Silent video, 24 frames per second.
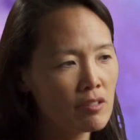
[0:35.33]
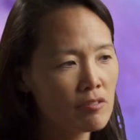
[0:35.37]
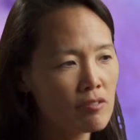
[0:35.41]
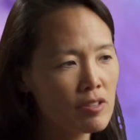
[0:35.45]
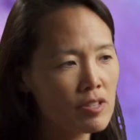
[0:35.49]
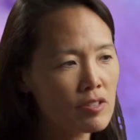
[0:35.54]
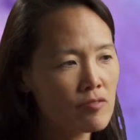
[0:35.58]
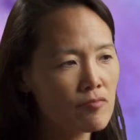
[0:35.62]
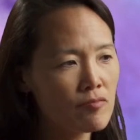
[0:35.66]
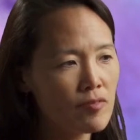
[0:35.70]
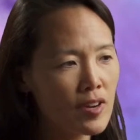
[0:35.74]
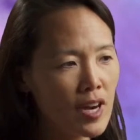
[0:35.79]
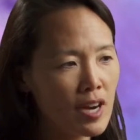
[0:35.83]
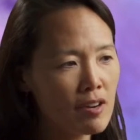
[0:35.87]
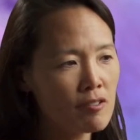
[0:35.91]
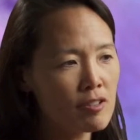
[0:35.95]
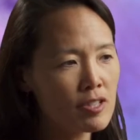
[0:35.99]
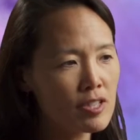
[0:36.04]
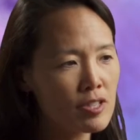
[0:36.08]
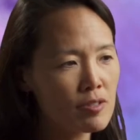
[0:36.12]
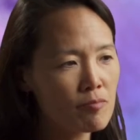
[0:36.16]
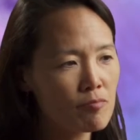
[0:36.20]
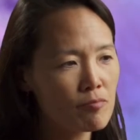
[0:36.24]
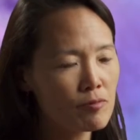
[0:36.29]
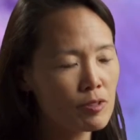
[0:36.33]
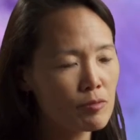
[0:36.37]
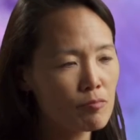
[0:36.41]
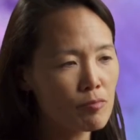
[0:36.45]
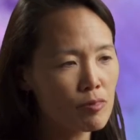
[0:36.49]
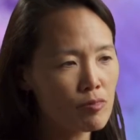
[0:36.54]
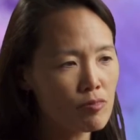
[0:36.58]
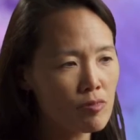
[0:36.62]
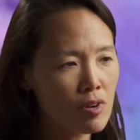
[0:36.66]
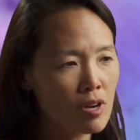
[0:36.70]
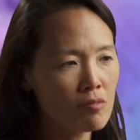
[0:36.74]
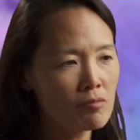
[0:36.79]
This virus would
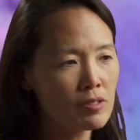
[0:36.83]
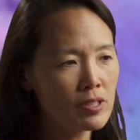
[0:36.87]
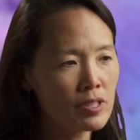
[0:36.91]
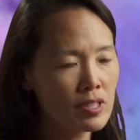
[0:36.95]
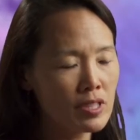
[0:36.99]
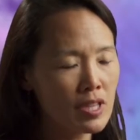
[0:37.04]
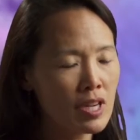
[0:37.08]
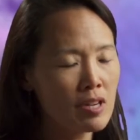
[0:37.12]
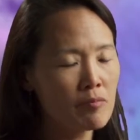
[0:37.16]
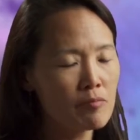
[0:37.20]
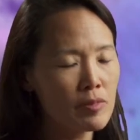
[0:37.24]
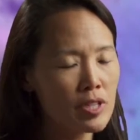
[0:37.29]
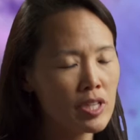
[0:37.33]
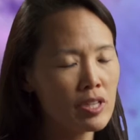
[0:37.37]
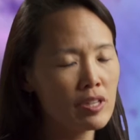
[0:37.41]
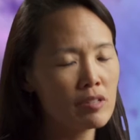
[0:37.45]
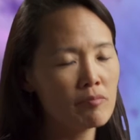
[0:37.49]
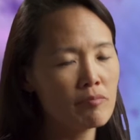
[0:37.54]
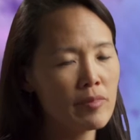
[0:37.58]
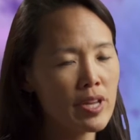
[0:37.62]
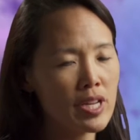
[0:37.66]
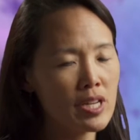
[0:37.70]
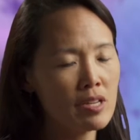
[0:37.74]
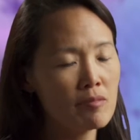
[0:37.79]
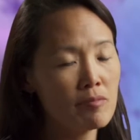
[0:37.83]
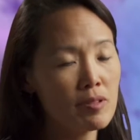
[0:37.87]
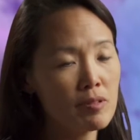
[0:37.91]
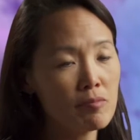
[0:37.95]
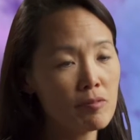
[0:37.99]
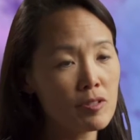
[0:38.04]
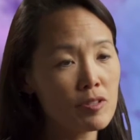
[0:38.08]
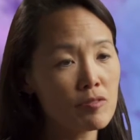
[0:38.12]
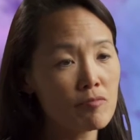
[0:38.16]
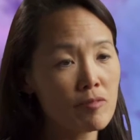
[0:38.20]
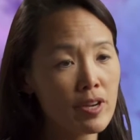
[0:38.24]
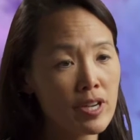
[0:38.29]
probably not be on many
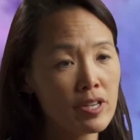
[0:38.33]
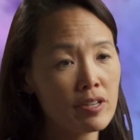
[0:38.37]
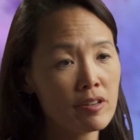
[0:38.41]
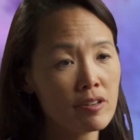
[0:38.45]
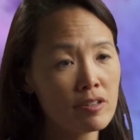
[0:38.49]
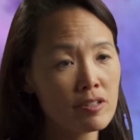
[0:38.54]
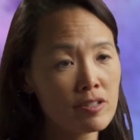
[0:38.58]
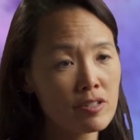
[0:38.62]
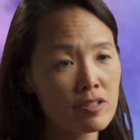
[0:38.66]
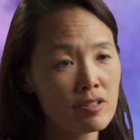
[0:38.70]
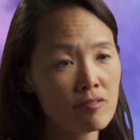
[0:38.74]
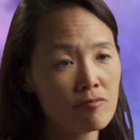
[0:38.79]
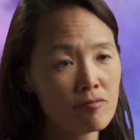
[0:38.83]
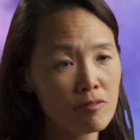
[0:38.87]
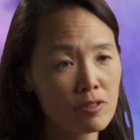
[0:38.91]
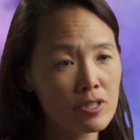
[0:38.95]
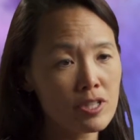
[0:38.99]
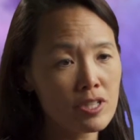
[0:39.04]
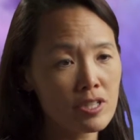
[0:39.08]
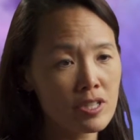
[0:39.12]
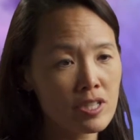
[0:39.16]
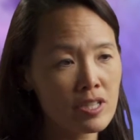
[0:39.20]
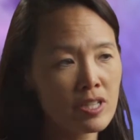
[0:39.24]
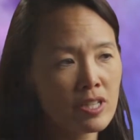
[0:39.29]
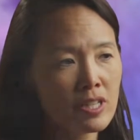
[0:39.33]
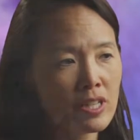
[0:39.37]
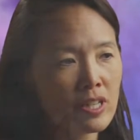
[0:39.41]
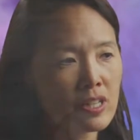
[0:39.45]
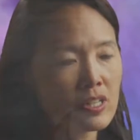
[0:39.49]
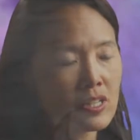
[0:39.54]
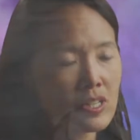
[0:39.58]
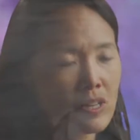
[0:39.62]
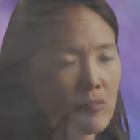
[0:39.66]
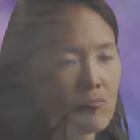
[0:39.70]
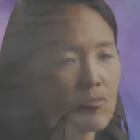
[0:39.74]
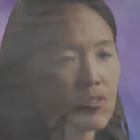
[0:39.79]
people's radars, unfortunately,
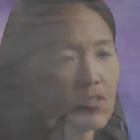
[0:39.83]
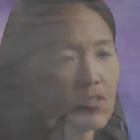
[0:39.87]
except